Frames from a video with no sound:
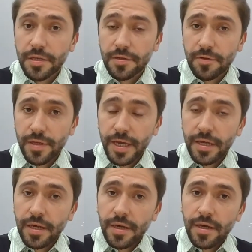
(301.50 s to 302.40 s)
to
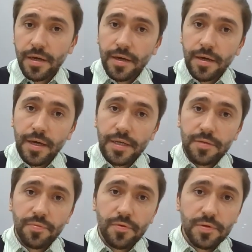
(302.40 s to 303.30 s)
clean as
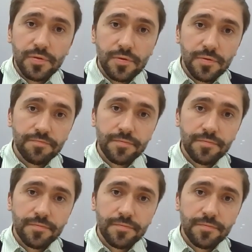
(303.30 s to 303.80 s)
opposed to